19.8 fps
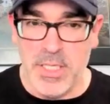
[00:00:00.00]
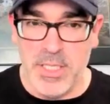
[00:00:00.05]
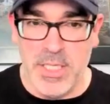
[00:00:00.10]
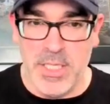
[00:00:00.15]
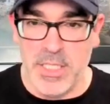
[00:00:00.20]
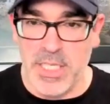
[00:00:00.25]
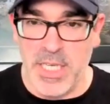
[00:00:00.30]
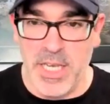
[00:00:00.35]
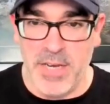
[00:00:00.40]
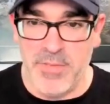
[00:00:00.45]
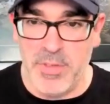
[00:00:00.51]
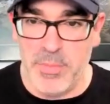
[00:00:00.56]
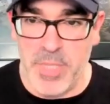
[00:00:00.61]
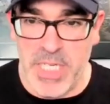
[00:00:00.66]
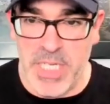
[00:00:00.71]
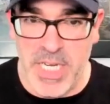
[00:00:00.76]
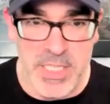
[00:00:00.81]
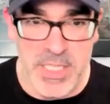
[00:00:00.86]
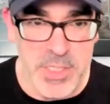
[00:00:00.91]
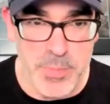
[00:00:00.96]
Nearly
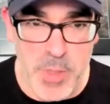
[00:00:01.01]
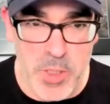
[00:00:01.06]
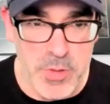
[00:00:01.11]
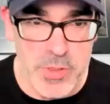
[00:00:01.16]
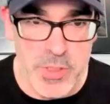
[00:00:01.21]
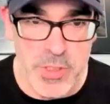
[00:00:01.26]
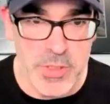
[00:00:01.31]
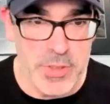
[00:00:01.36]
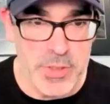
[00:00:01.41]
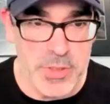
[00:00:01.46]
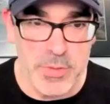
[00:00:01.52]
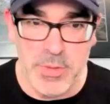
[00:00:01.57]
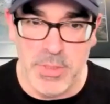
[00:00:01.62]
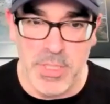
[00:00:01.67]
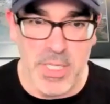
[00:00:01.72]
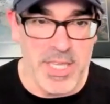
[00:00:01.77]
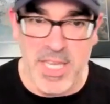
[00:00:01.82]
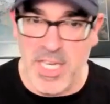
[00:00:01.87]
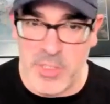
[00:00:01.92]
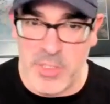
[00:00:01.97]
everybody I spoke to,
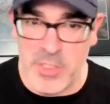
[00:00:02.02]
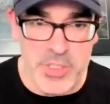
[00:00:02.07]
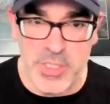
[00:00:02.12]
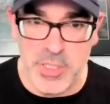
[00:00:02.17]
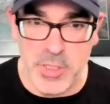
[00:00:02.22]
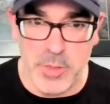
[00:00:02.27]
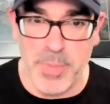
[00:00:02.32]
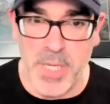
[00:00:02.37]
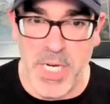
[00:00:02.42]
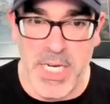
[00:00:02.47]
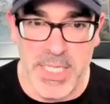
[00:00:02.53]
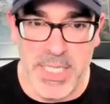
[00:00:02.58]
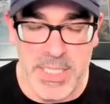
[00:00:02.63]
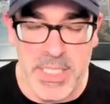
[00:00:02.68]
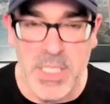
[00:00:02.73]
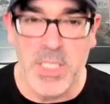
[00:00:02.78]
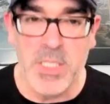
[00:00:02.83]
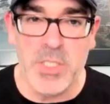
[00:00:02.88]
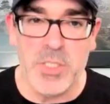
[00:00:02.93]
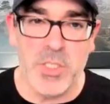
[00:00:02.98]
they're still buying.
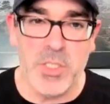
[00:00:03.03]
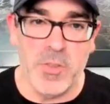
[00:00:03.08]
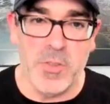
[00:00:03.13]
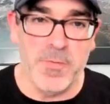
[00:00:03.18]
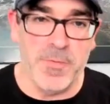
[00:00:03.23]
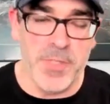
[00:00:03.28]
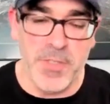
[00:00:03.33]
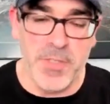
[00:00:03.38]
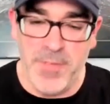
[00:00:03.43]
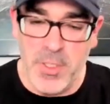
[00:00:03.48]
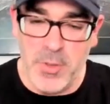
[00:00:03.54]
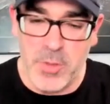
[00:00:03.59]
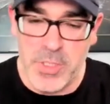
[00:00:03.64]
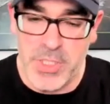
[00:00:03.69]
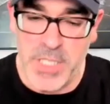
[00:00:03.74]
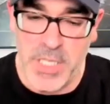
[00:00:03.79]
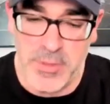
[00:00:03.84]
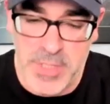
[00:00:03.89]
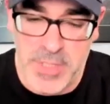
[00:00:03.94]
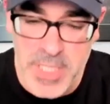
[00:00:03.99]
So for the
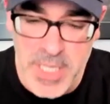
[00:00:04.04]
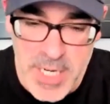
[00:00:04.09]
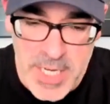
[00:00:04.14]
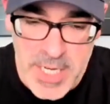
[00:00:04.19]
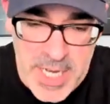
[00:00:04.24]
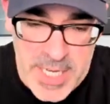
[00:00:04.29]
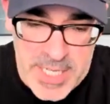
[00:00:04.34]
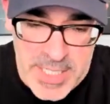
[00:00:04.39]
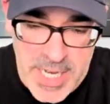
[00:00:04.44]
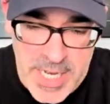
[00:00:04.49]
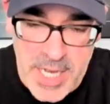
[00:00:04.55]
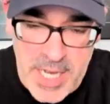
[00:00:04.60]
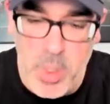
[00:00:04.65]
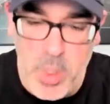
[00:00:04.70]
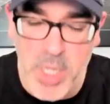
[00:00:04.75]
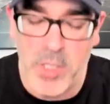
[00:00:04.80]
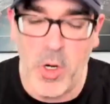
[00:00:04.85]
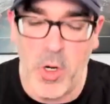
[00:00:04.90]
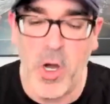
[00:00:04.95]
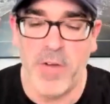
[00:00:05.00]
viewers out there, I
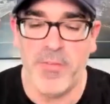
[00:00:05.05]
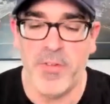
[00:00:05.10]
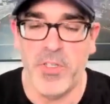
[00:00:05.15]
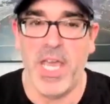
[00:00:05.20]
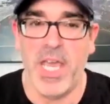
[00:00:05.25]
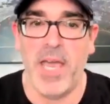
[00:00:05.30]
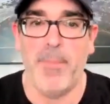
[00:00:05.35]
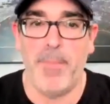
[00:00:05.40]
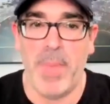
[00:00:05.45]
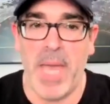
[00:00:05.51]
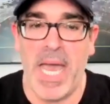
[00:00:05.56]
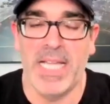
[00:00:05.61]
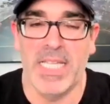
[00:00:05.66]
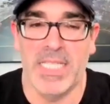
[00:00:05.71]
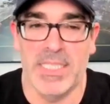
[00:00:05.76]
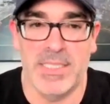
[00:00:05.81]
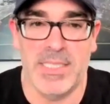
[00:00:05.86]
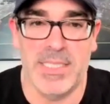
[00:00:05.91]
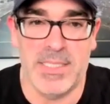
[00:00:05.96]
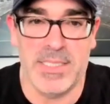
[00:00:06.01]
want to offer that
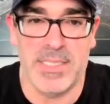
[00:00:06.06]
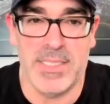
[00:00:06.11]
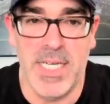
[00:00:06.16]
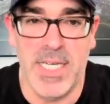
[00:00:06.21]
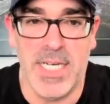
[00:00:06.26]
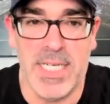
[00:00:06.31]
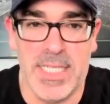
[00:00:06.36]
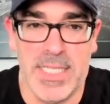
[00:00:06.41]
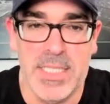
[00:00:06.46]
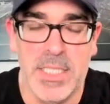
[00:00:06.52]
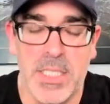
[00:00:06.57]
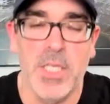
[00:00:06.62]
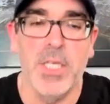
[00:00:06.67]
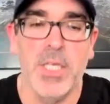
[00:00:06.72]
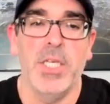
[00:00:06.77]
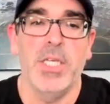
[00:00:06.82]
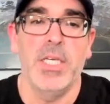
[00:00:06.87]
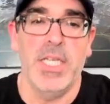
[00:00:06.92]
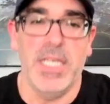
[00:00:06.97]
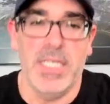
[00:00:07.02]
balance. It's not
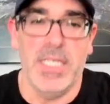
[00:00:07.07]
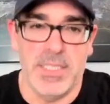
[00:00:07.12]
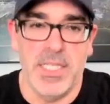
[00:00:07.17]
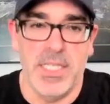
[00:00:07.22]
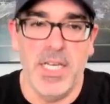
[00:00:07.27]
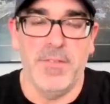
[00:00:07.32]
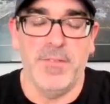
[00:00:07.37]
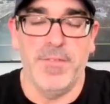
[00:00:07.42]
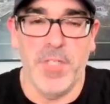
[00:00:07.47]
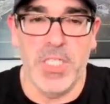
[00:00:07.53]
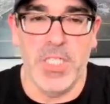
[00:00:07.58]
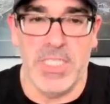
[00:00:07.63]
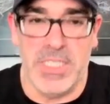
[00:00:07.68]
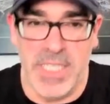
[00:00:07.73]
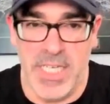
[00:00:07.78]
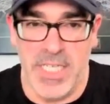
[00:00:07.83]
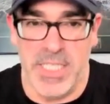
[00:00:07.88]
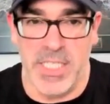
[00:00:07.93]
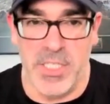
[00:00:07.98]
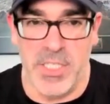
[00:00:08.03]
fully
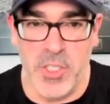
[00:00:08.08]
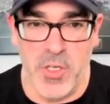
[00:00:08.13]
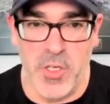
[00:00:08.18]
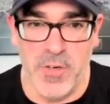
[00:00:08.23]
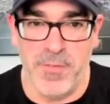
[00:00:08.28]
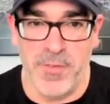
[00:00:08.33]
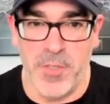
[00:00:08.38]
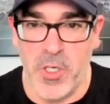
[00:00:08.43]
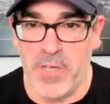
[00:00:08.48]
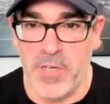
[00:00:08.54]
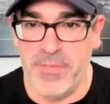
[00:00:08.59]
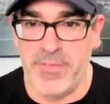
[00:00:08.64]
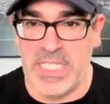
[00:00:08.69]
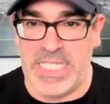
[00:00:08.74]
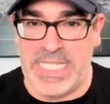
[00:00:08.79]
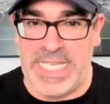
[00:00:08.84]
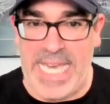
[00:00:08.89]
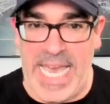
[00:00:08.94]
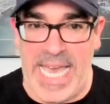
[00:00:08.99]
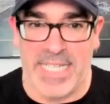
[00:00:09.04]
taking your foot off the
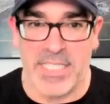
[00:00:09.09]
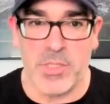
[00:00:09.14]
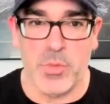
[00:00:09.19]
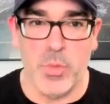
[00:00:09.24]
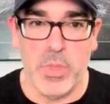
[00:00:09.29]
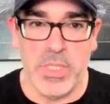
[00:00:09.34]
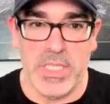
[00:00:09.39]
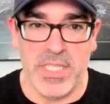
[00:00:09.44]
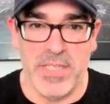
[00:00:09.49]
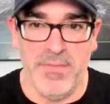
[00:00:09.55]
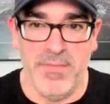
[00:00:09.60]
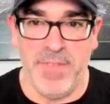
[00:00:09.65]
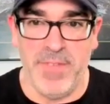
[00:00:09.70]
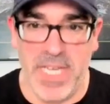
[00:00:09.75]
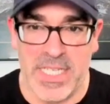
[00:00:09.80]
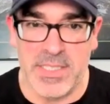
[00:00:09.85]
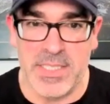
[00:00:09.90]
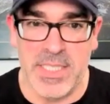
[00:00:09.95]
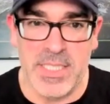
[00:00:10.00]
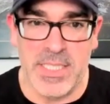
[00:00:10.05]
gas with
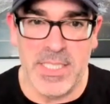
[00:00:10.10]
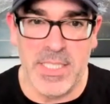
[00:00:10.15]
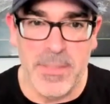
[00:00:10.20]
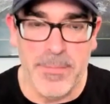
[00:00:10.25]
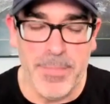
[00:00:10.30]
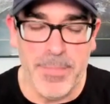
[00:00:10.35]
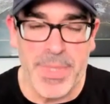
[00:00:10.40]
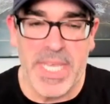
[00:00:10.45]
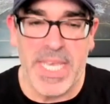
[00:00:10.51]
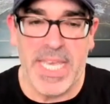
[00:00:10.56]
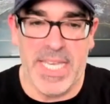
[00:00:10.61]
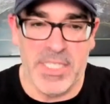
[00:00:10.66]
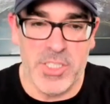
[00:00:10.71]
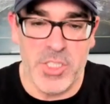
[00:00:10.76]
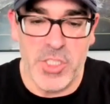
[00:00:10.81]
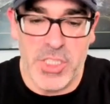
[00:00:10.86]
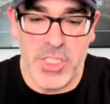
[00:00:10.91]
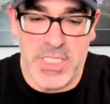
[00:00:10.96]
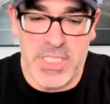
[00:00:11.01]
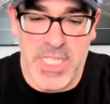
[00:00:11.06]
investing.
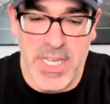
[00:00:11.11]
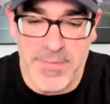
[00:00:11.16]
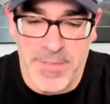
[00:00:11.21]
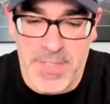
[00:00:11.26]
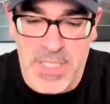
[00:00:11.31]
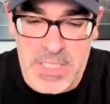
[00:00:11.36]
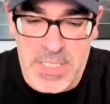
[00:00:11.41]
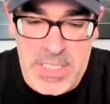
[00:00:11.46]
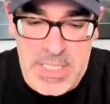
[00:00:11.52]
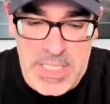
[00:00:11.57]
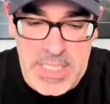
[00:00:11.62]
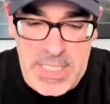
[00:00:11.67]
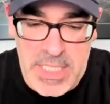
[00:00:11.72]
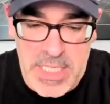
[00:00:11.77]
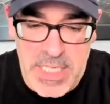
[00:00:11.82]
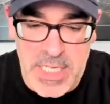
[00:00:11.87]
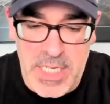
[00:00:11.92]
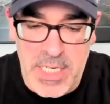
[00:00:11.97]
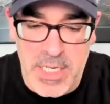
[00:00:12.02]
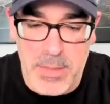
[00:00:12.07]
It's
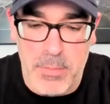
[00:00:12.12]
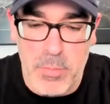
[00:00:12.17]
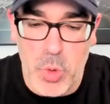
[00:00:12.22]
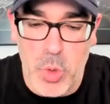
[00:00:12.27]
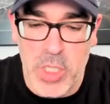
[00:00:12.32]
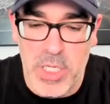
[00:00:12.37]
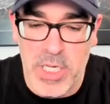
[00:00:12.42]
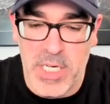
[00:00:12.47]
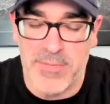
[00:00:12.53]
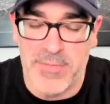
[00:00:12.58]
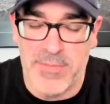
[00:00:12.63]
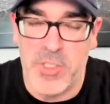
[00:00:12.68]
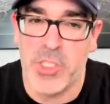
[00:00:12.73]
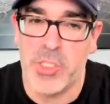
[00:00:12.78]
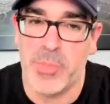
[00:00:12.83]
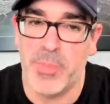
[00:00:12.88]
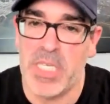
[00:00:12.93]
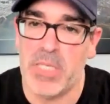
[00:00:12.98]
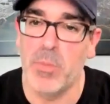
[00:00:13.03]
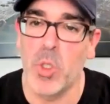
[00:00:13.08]
definitely more of
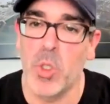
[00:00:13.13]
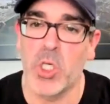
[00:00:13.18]
just being